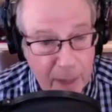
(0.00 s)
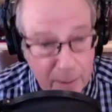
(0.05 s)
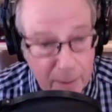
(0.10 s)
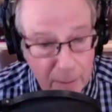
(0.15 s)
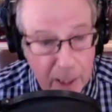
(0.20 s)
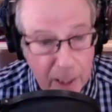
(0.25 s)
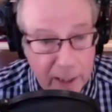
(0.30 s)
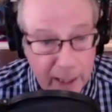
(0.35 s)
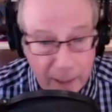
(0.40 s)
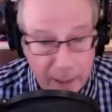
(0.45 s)

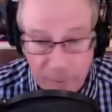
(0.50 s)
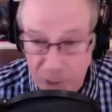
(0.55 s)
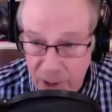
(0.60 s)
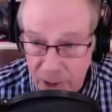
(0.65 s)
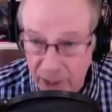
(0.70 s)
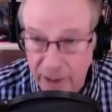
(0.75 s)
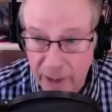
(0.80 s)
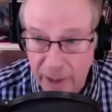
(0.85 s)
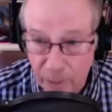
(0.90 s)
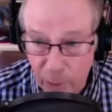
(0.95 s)
monday i'm
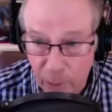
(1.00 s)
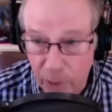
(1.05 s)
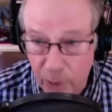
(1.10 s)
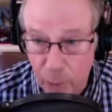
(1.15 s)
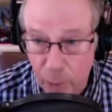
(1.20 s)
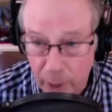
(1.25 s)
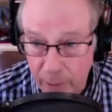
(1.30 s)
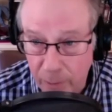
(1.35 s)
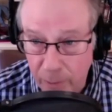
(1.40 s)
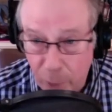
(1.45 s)
sitting there with
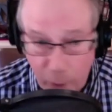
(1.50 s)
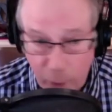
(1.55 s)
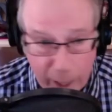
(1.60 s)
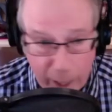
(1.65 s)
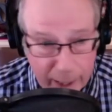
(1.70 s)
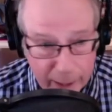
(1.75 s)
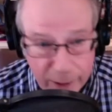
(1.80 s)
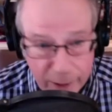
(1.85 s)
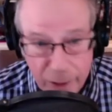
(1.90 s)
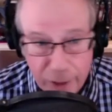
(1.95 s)
rick
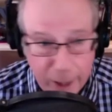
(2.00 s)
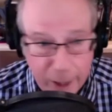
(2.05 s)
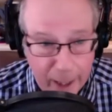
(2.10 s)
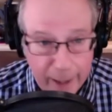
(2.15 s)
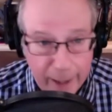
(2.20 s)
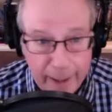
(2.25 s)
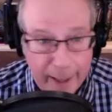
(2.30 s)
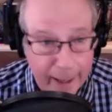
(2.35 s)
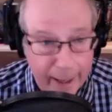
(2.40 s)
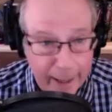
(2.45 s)
moranis
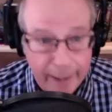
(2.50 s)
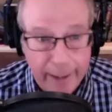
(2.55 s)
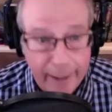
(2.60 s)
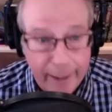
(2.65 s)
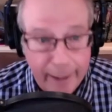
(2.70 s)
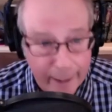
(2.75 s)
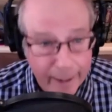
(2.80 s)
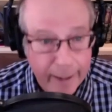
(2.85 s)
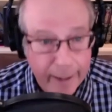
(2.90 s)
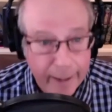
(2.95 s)
john
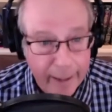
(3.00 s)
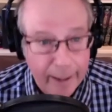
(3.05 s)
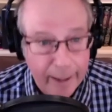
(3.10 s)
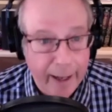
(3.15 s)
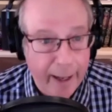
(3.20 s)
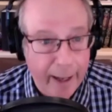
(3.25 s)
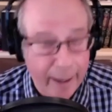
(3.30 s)
candy uh,